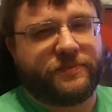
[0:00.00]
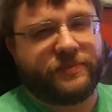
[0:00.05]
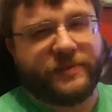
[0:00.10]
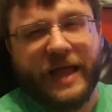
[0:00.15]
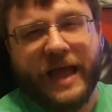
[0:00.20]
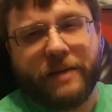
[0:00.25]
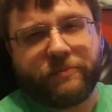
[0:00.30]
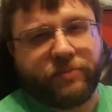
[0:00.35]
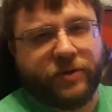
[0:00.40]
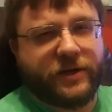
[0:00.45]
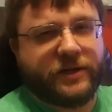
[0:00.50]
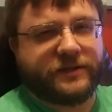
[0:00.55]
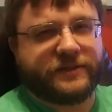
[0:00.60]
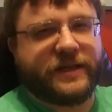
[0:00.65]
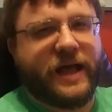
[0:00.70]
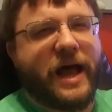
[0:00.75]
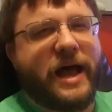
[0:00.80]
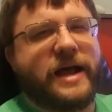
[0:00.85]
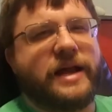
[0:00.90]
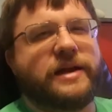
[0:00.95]
that put
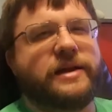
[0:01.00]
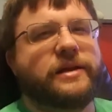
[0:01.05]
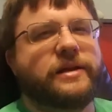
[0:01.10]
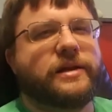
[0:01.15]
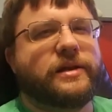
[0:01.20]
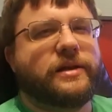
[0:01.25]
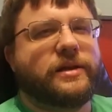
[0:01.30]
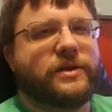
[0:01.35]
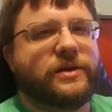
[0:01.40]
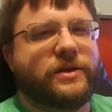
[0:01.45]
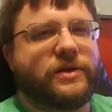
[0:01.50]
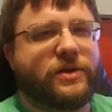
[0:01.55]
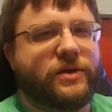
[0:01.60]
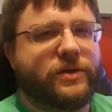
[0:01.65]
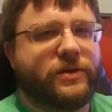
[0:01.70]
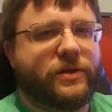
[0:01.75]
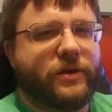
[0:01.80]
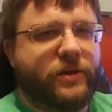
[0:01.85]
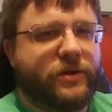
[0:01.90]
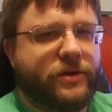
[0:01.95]
aside,
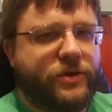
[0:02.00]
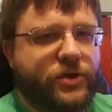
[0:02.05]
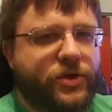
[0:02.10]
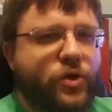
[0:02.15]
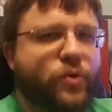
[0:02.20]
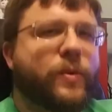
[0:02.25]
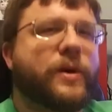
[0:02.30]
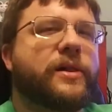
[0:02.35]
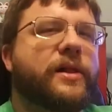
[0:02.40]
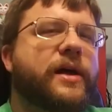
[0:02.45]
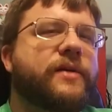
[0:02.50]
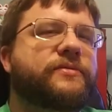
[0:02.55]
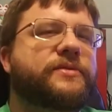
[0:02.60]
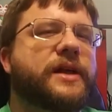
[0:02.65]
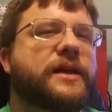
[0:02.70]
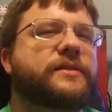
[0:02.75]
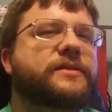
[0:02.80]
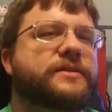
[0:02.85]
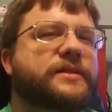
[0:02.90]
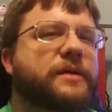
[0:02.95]
you will have
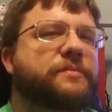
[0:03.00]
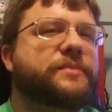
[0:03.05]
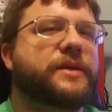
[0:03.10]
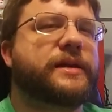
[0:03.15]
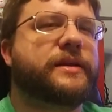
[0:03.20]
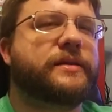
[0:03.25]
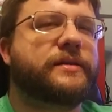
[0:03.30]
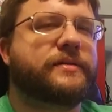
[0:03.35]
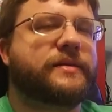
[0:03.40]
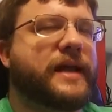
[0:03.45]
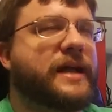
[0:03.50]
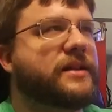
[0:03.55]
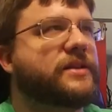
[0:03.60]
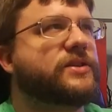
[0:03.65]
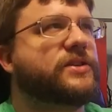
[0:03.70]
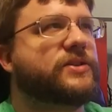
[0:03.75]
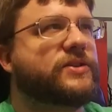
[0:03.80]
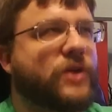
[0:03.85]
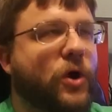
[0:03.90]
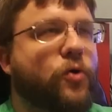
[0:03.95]
done something that
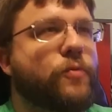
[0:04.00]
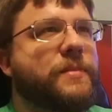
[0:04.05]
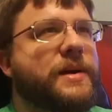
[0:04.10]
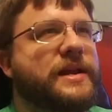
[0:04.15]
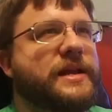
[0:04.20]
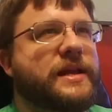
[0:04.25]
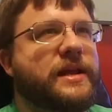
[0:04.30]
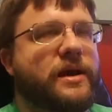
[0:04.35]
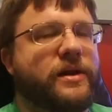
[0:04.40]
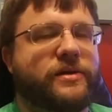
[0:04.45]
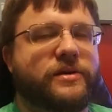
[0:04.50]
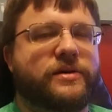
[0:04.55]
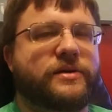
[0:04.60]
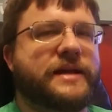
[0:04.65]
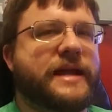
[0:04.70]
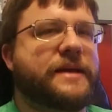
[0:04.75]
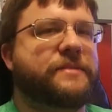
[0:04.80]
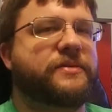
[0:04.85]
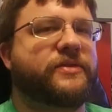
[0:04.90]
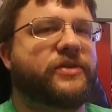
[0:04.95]
so many other
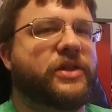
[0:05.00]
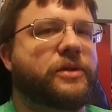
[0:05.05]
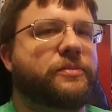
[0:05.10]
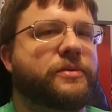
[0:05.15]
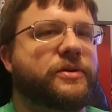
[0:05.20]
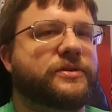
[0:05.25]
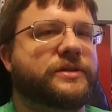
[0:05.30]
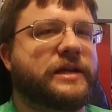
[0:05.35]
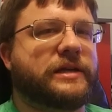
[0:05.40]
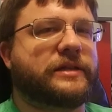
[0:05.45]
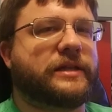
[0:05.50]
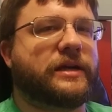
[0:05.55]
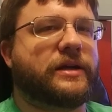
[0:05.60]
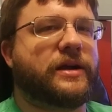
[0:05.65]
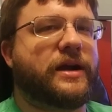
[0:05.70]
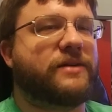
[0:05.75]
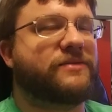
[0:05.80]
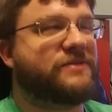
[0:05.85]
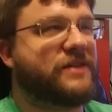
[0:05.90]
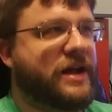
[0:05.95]
game developers out there
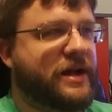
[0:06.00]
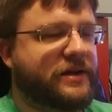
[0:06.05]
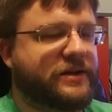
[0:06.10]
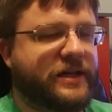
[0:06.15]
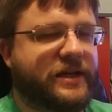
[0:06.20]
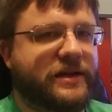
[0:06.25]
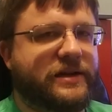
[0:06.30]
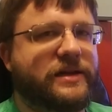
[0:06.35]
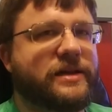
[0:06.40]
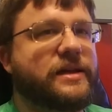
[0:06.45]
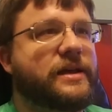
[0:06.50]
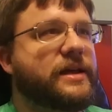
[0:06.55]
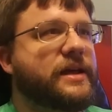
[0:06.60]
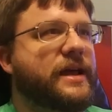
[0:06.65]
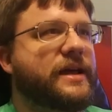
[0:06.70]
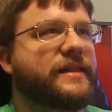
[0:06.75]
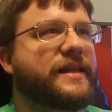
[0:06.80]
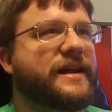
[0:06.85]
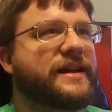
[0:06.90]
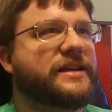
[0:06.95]
have not done,
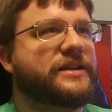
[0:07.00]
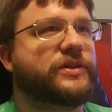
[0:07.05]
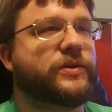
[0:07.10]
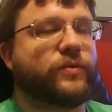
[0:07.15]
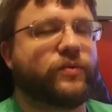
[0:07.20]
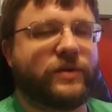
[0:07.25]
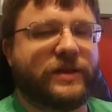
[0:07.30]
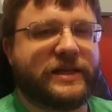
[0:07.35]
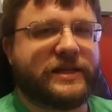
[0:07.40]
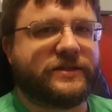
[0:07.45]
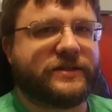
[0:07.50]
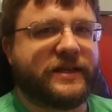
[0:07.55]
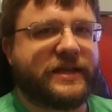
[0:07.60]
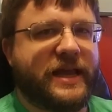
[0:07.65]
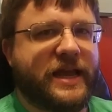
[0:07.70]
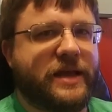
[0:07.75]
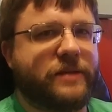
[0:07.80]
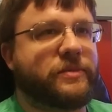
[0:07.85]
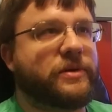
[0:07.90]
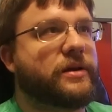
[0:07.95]
and that is release a
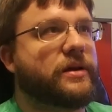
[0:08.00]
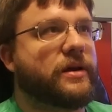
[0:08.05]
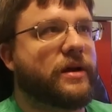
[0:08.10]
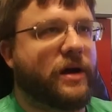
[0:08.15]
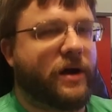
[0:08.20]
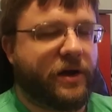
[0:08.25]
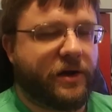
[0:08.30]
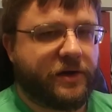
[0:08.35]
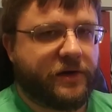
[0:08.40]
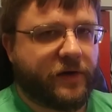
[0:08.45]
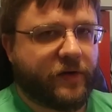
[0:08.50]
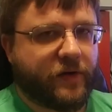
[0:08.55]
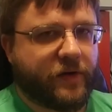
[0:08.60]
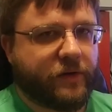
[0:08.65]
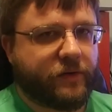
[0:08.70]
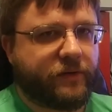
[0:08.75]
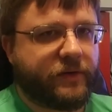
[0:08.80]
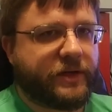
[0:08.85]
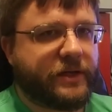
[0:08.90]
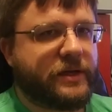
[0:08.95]
game on your
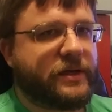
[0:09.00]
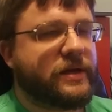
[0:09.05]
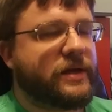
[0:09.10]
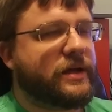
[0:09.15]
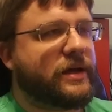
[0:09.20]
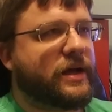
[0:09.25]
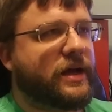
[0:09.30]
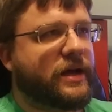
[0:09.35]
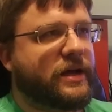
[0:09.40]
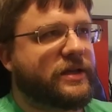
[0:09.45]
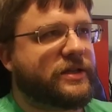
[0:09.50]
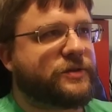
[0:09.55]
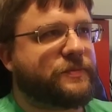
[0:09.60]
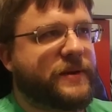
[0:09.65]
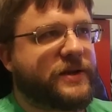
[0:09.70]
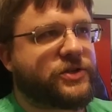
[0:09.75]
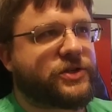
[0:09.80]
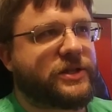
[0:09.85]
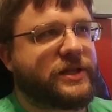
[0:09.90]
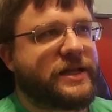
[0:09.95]
own. Uh,
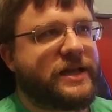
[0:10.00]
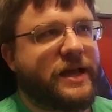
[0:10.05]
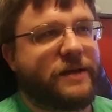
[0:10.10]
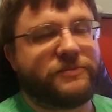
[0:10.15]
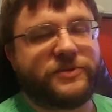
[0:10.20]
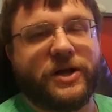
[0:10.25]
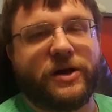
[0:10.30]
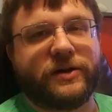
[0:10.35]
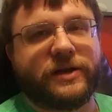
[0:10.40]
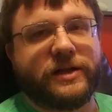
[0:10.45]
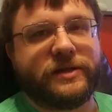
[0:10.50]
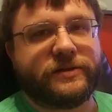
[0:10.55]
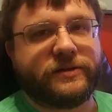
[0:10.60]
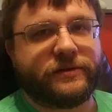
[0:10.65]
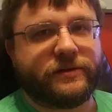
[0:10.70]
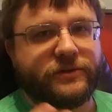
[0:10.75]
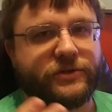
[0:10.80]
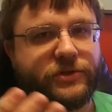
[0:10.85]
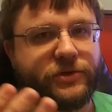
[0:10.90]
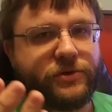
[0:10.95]
especially, I'm
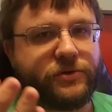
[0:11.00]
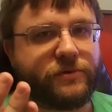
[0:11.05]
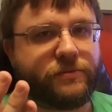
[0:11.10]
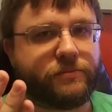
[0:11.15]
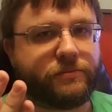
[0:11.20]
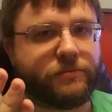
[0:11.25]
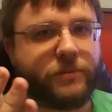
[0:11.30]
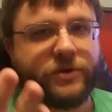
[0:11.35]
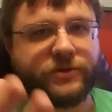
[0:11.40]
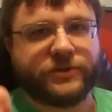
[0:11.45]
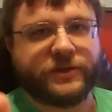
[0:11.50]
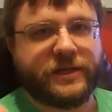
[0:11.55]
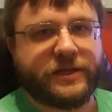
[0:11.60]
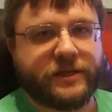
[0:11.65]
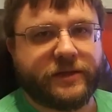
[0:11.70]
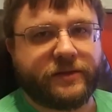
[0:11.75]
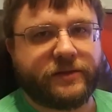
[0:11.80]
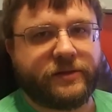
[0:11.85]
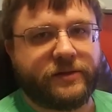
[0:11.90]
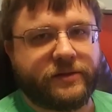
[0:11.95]
talking to
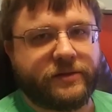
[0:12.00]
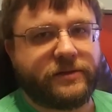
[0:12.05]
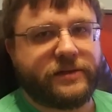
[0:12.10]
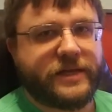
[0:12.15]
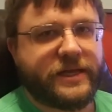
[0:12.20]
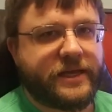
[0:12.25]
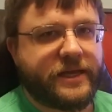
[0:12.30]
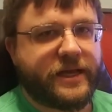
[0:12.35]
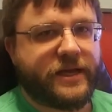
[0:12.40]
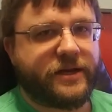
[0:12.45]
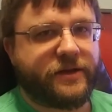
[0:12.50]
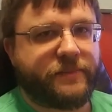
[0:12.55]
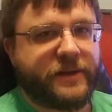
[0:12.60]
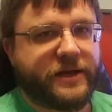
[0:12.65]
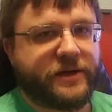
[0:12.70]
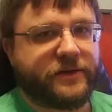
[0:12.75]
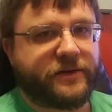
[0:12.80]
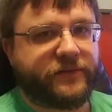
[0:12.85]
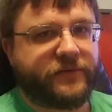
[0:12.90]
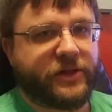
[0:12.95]
mostly the
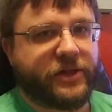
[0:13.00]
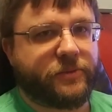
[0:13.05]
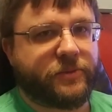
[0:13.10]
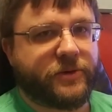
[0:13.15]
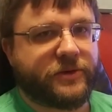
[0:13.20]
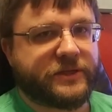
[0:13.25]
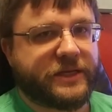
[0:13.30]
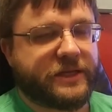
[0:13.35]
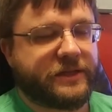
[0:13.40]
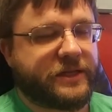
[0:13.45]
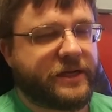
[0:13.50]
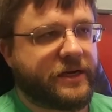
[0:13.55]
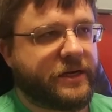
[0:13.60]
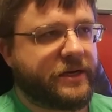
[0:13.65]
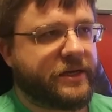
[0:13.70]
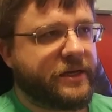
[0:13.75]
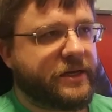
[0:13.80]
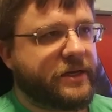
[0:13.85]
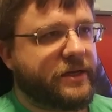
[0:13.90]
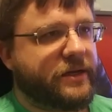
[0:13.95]
independent developers out
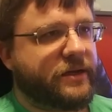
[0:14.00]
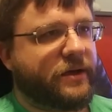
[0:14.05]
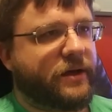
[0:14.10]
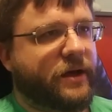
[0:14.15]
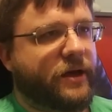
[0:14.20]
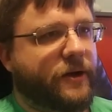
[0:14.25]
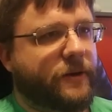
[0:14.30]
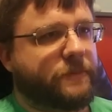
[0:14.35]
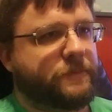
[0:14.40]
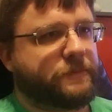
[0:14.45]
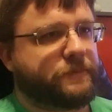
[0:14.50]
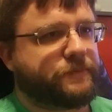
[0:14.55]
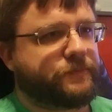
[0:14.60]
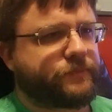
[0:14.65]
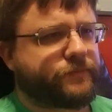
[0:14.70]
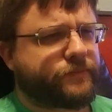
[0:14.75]
there. Um,